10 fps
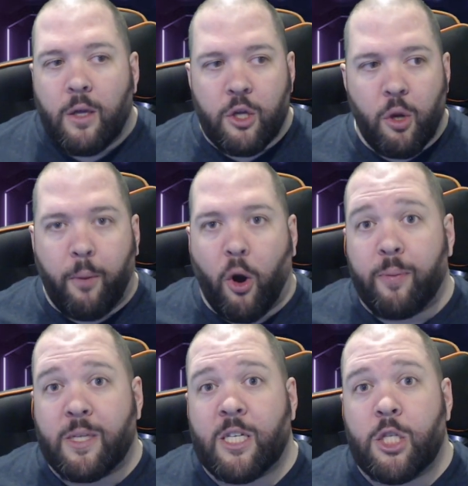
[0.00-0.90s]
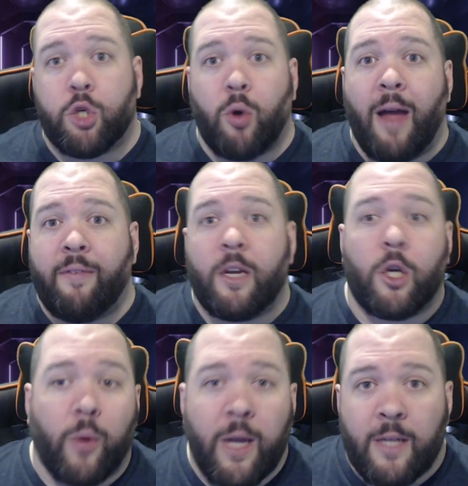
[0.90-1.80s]
Purposely driving
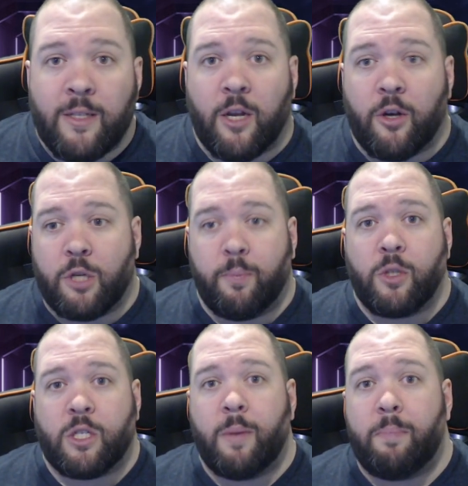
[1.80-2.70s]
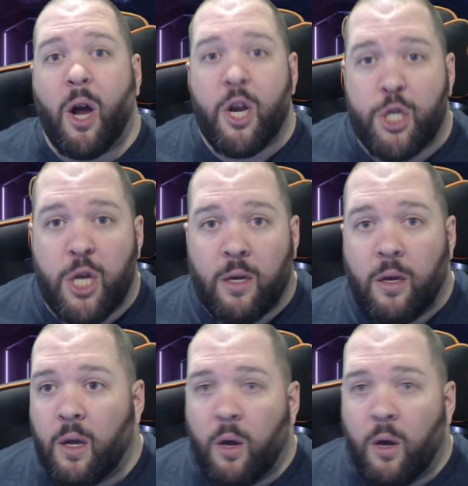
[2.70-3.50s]
greens that are supposed to be punishing.